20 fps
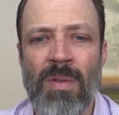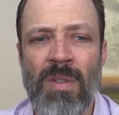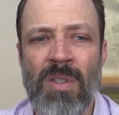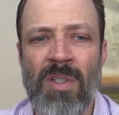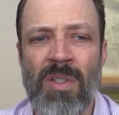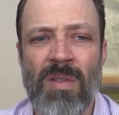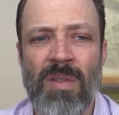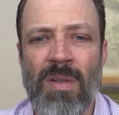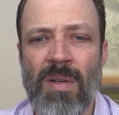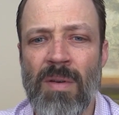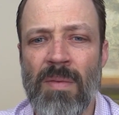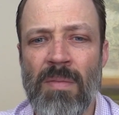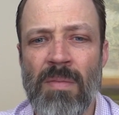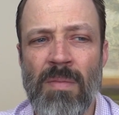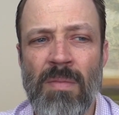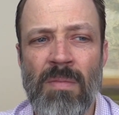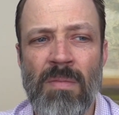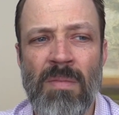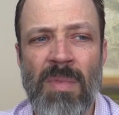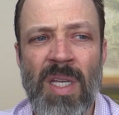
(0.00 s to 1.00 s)
just
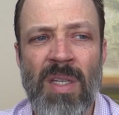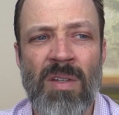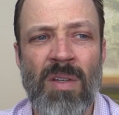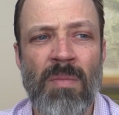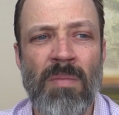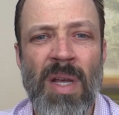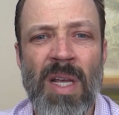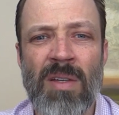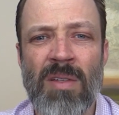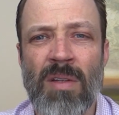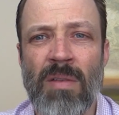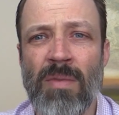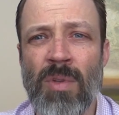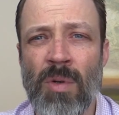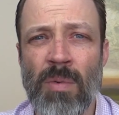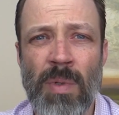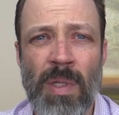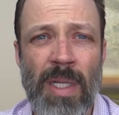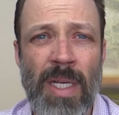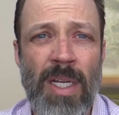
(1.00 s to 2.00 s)
makes a mess of
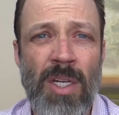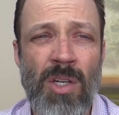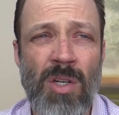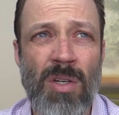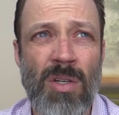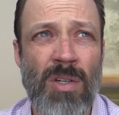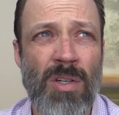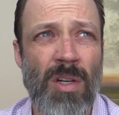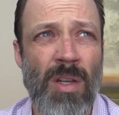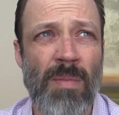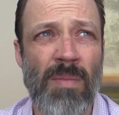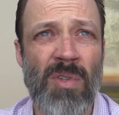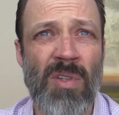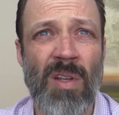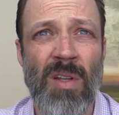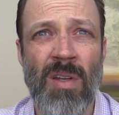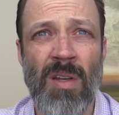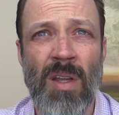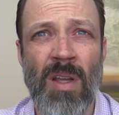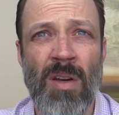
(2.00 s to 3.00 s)
their relationships
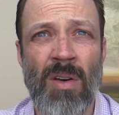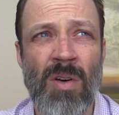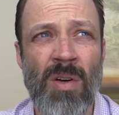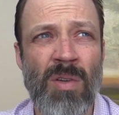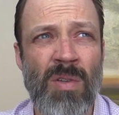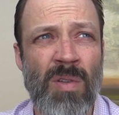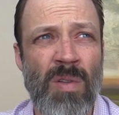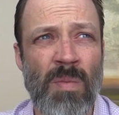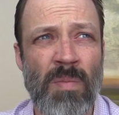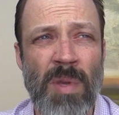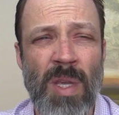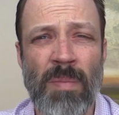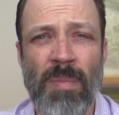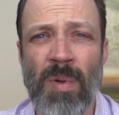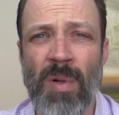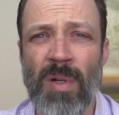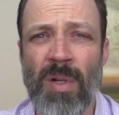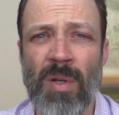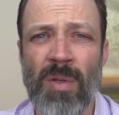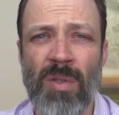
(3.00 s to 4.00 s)
and hurts the
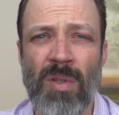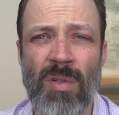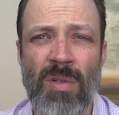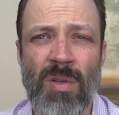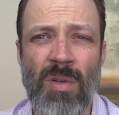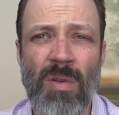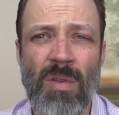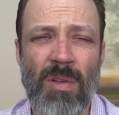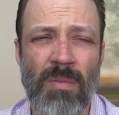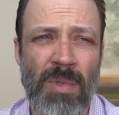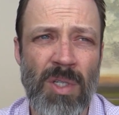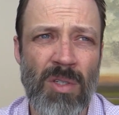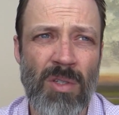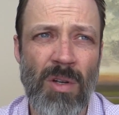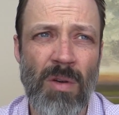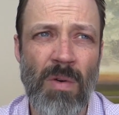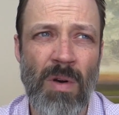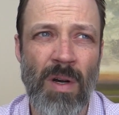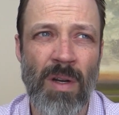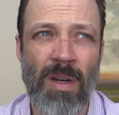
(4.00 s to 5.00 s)
people closest to them and
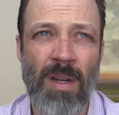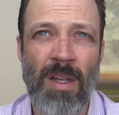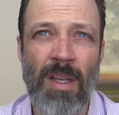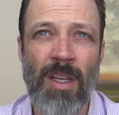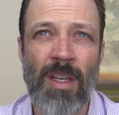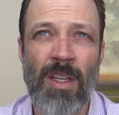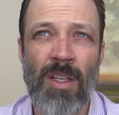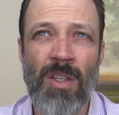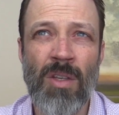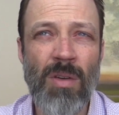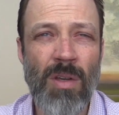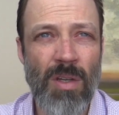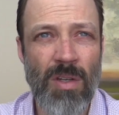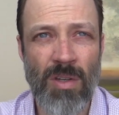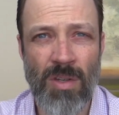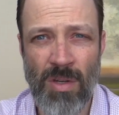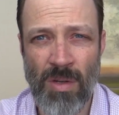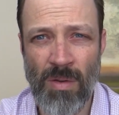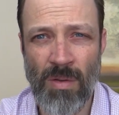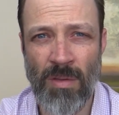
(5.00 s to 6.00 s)
so on. You can
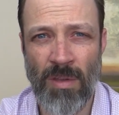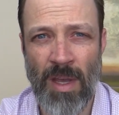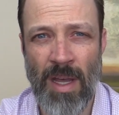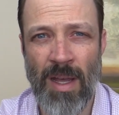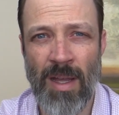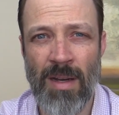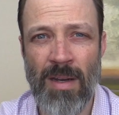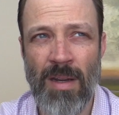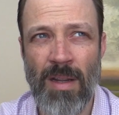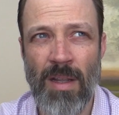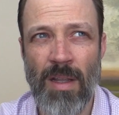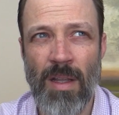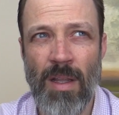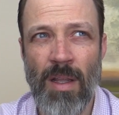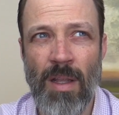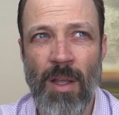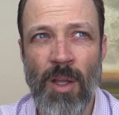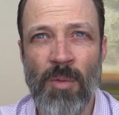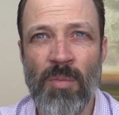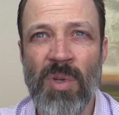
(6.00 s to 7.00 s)
do that.
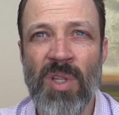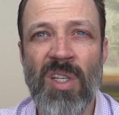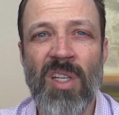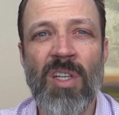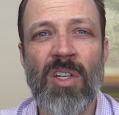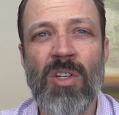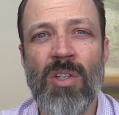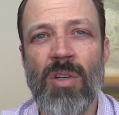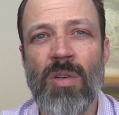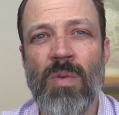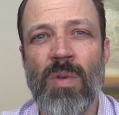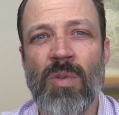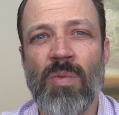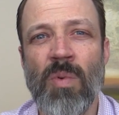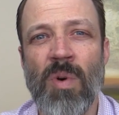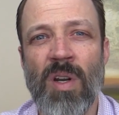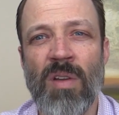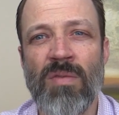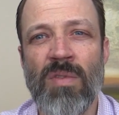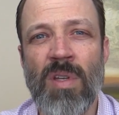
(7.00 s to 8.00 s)
But the issue is
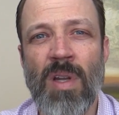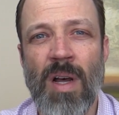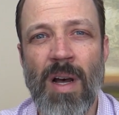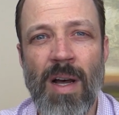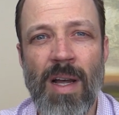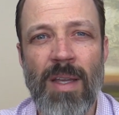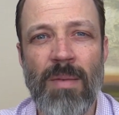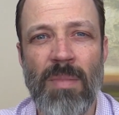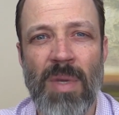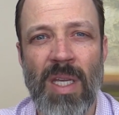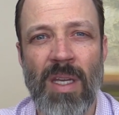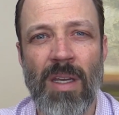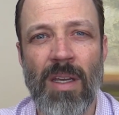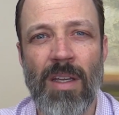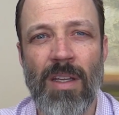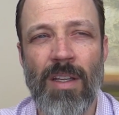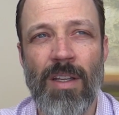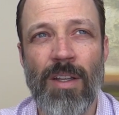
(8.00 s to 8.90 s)
one of timing,